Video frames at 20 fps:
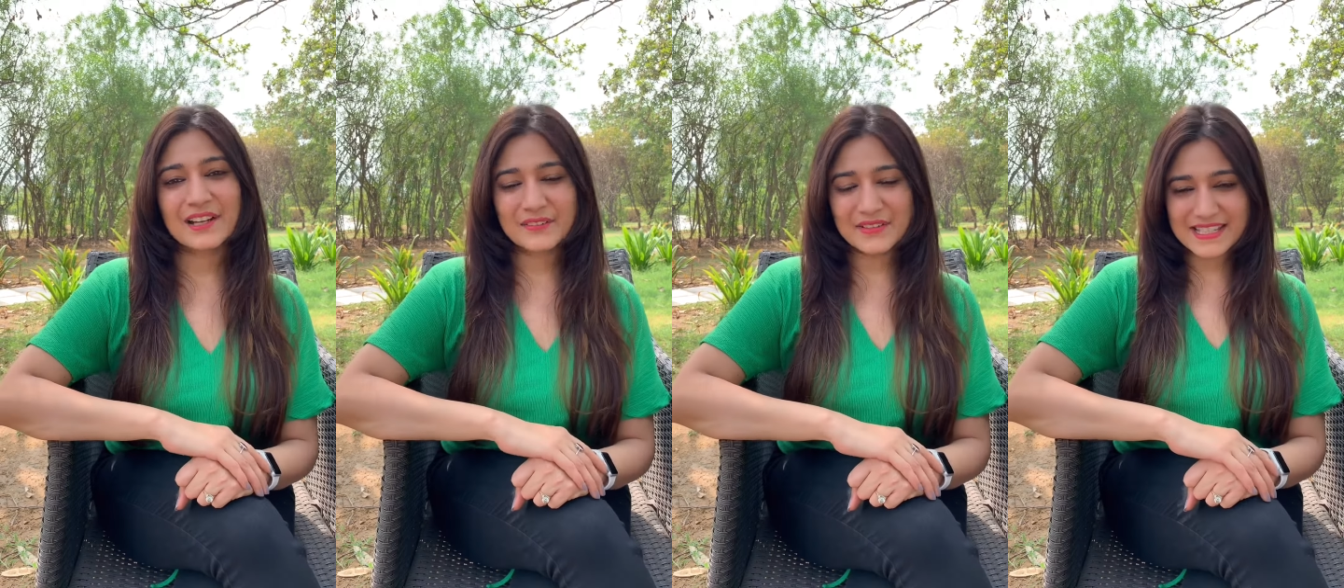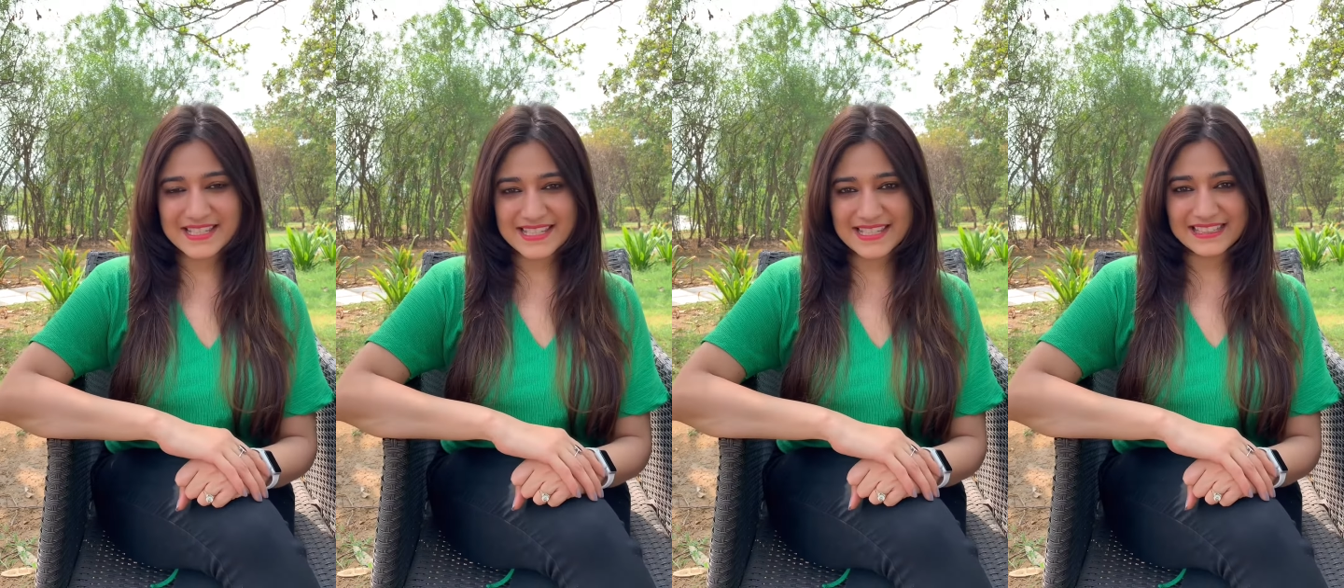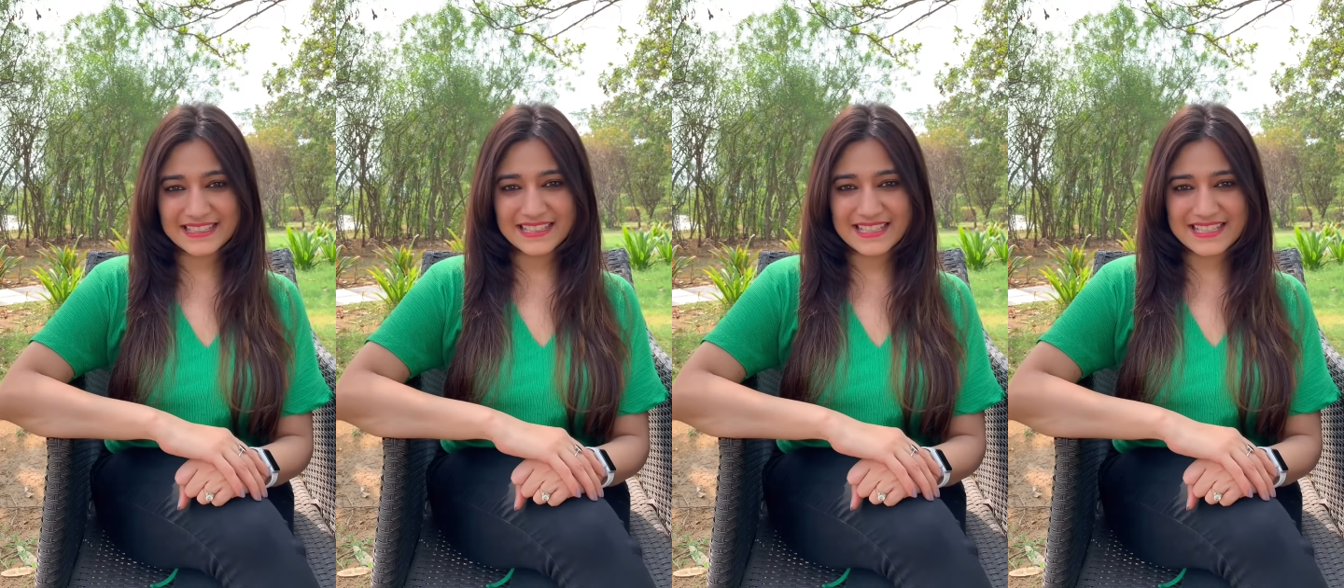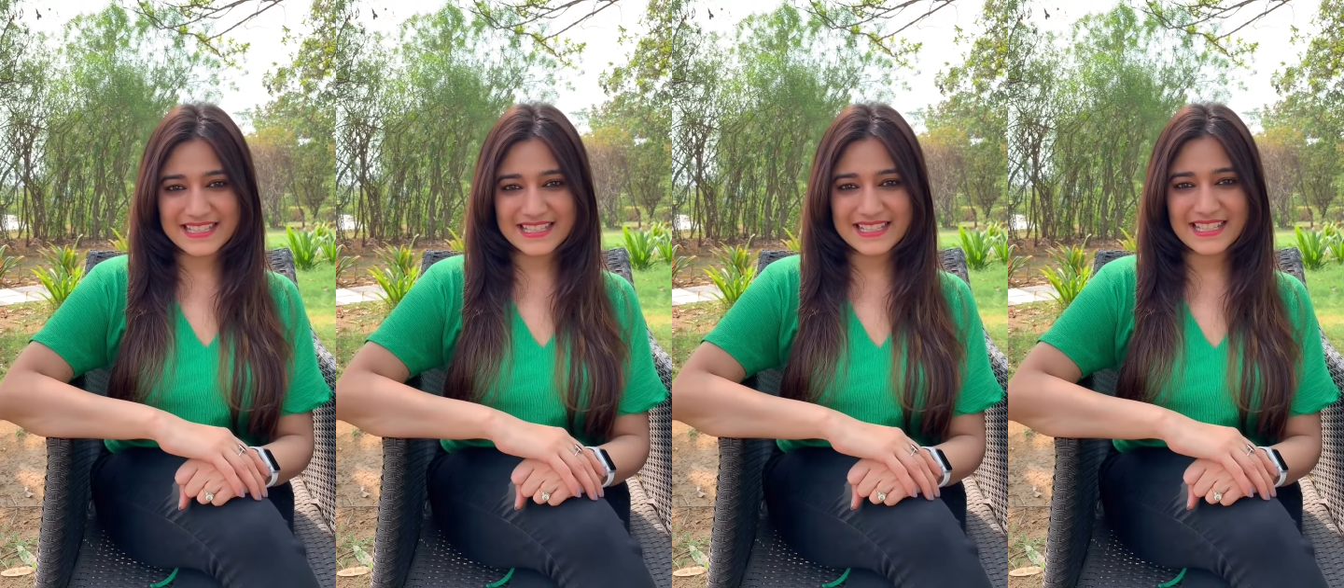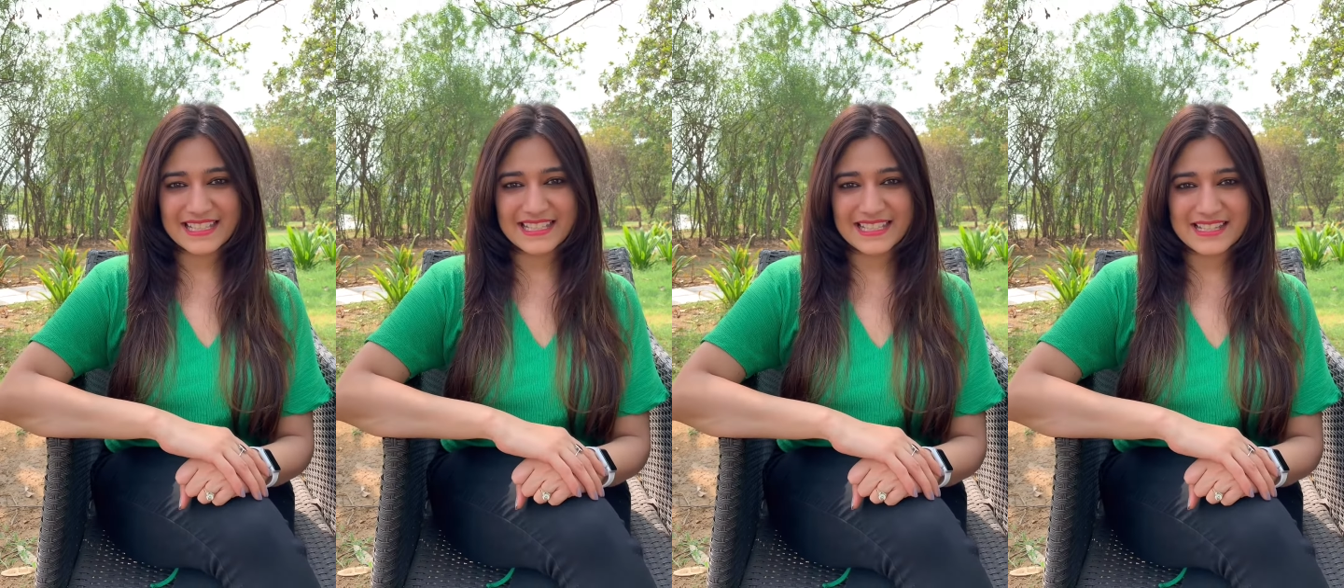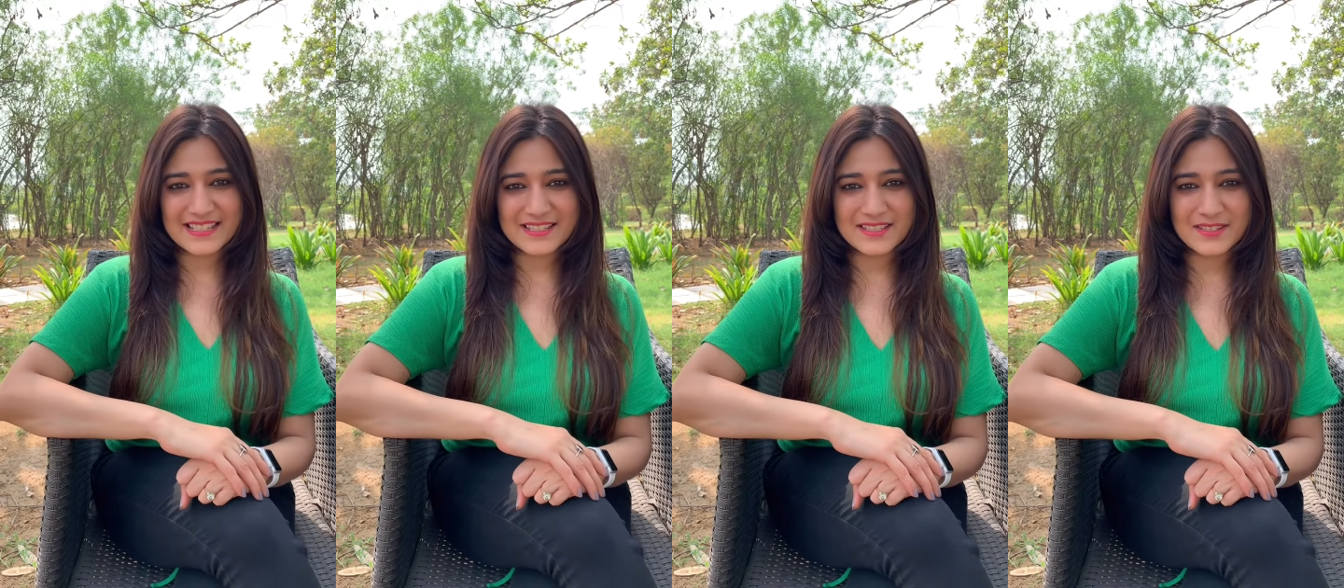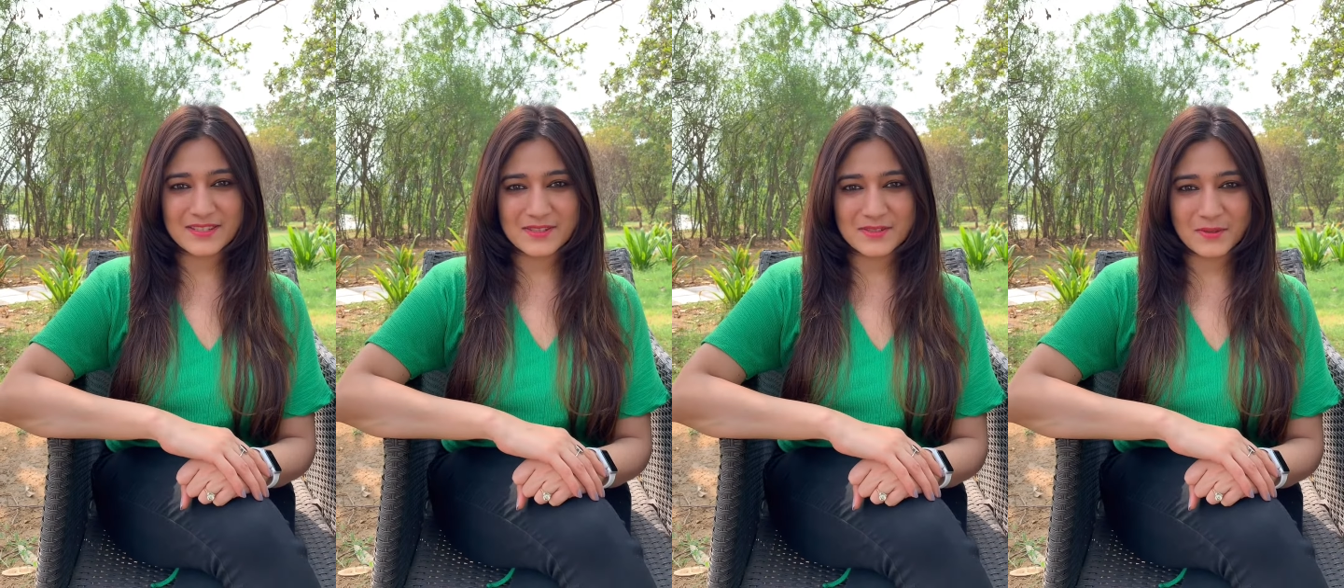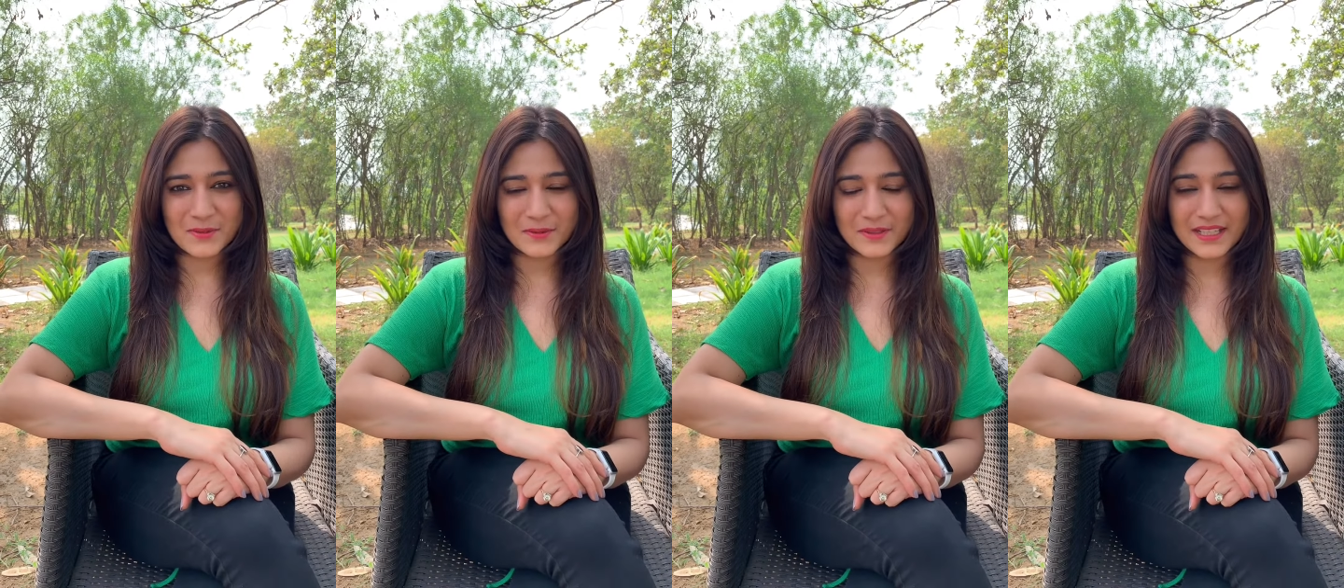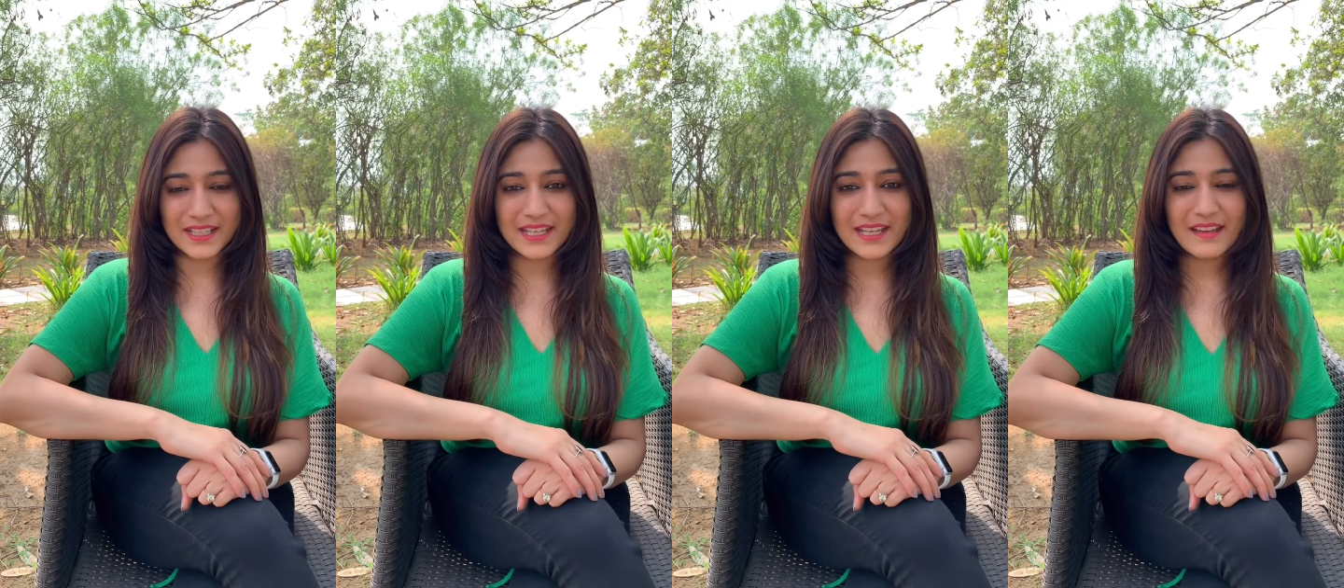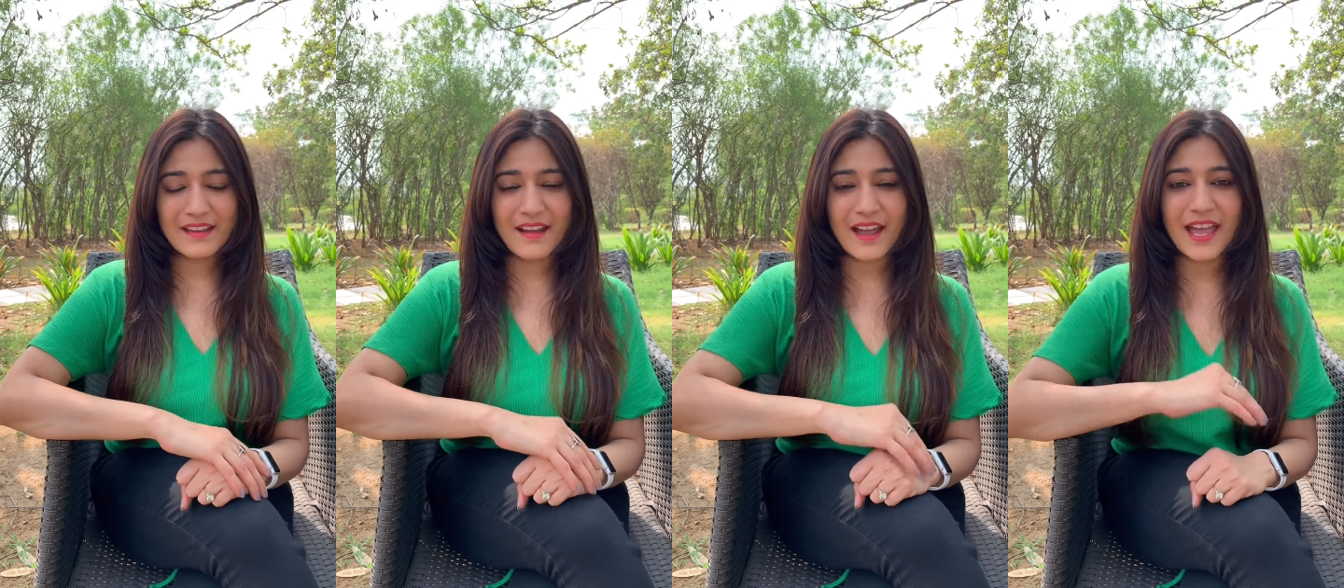recently did an Insta story